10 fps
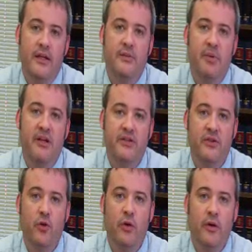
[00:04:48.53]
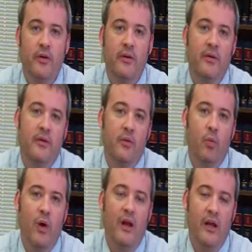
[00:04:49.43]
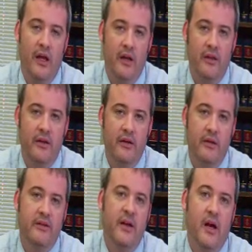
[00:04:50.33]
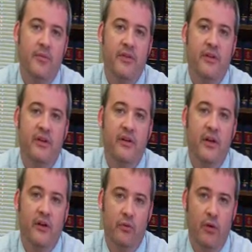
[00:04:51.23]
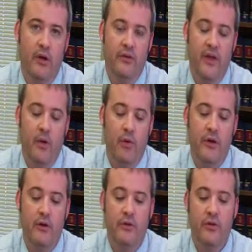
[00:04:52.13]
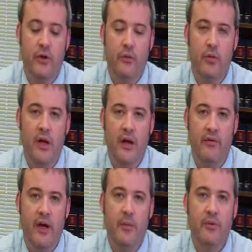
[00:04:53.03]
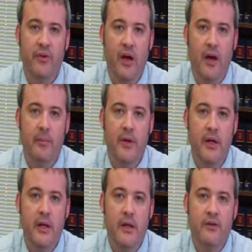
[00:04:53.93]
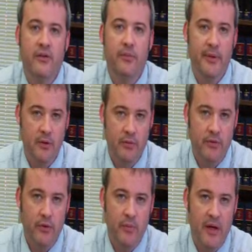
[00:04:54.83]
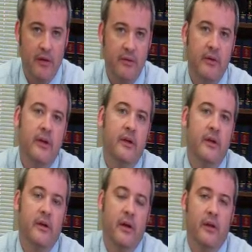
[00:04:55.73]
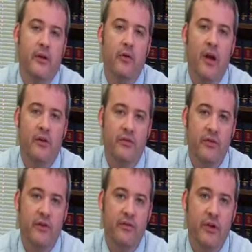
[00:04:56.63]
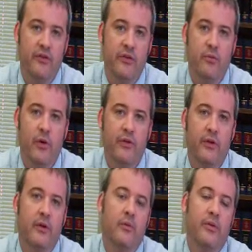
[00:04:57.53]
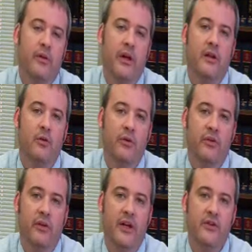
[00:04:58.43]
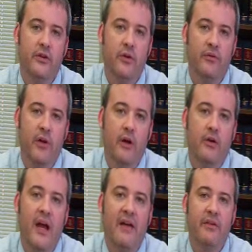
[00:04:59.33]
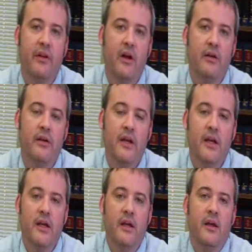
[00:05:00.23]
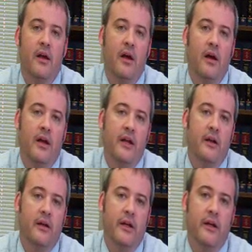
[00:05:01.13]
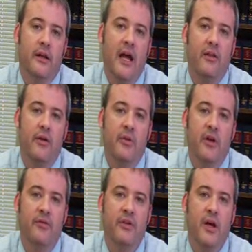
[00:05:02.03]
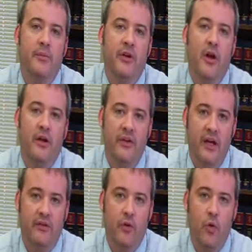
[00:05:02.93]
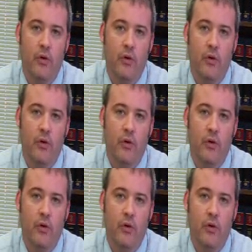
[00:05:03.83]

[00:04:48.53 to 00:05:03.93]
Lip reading: it's best to do it well ahead of the time that the 10 days runs. That way your attorney will have ample time to speak with you about the grounds for the eviction, what the landlord is alleging you have done or haven't done, and allow them enough time to contact the